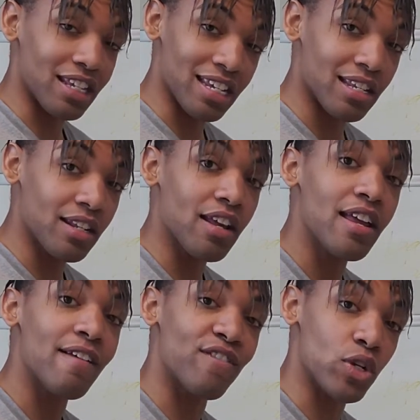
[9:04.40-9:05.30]
in
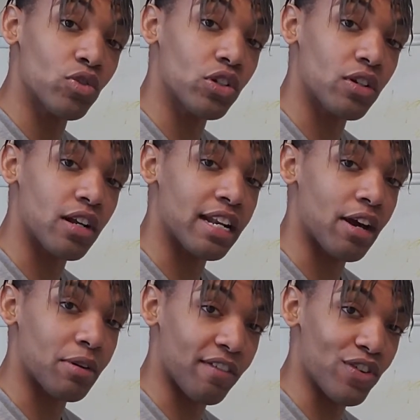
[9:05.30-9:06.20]

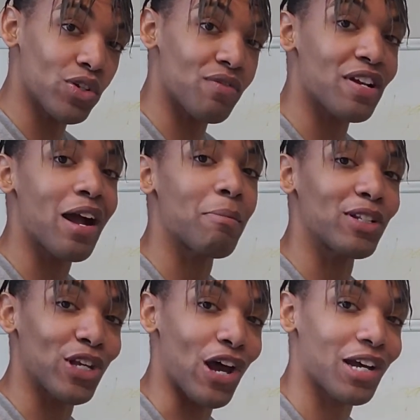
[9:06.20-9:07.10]
the future video, I'll be
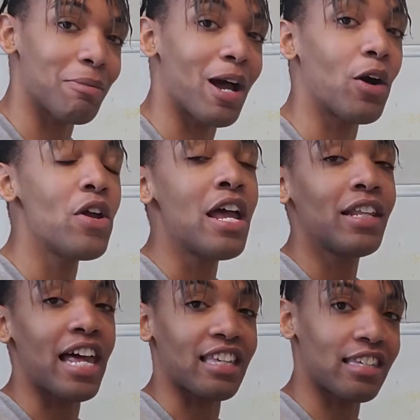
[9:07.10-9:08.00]
talking about
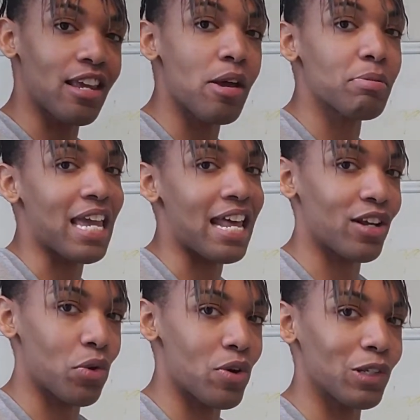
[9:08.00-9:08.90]
like
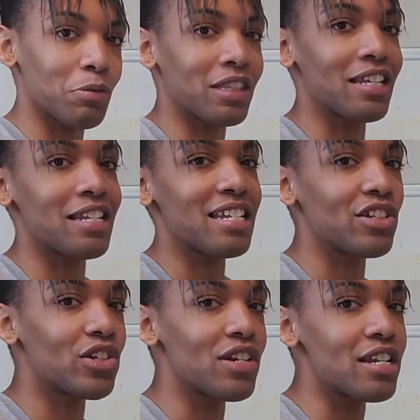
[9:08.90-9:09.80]
subcategories within
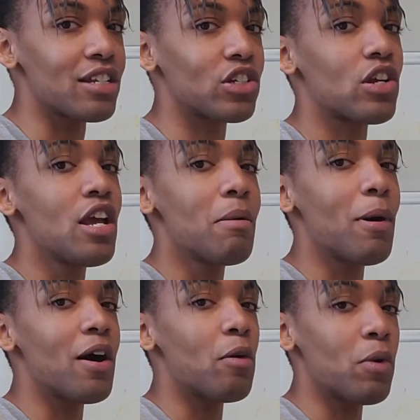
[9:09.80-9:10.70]
each niche.
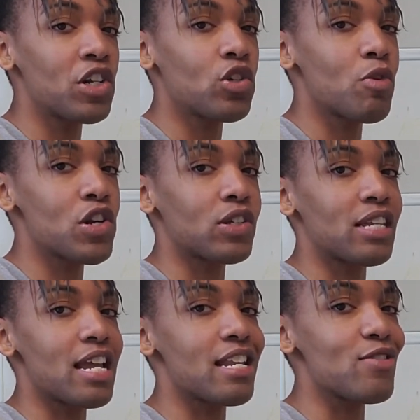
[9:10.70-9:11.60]
But once you
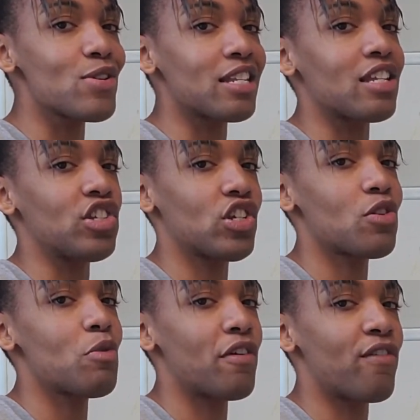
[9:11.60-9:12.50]
understand and you get the
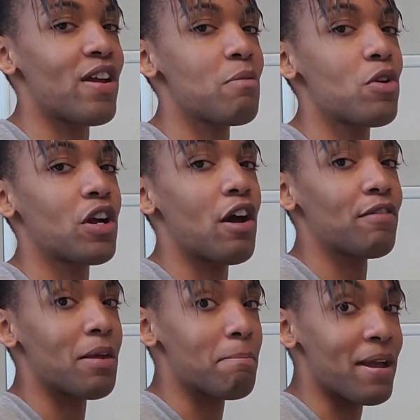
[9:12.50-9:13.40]
general framework
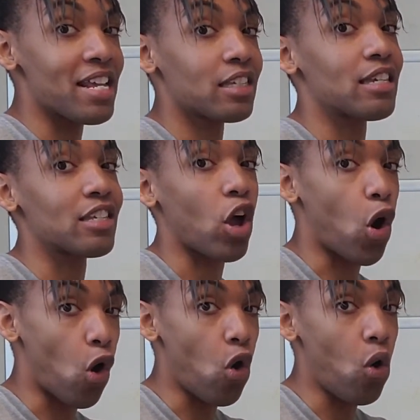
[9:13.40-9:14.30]
of the basis
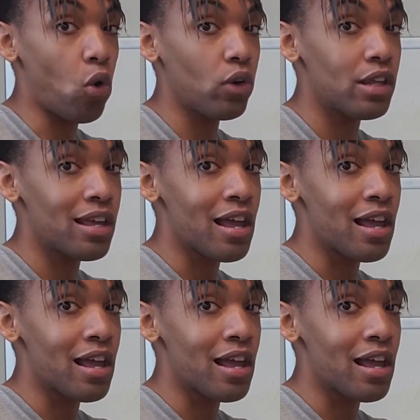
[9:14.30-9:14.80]
whole